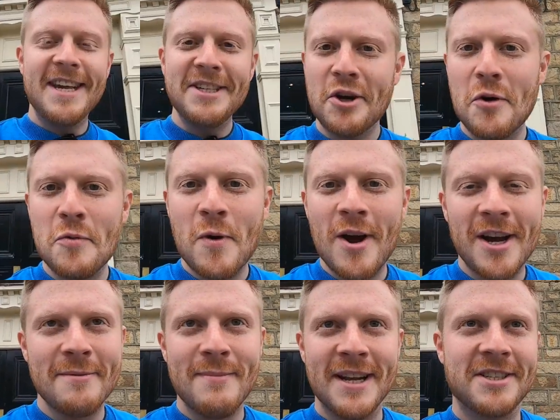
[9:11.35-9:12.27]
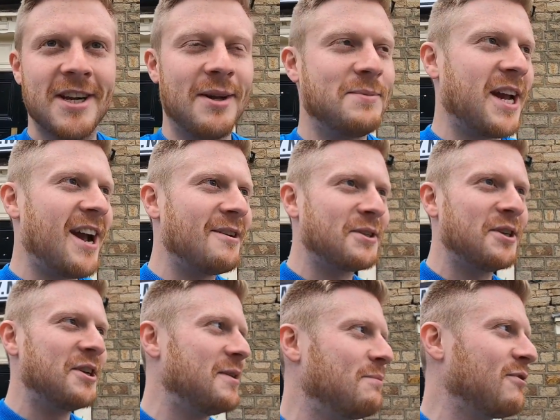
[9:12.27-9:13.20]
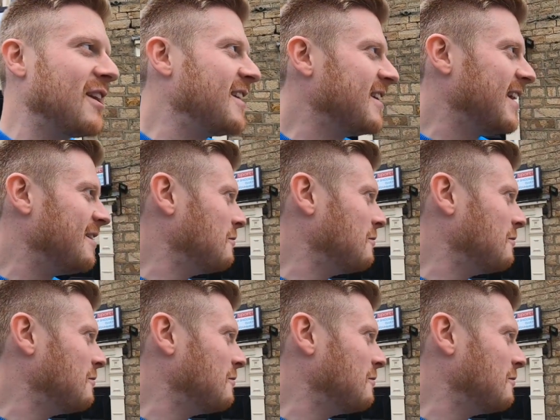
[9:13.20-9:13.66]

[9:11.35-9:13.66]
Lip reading: These old working men's clubs are absolutely brilliant.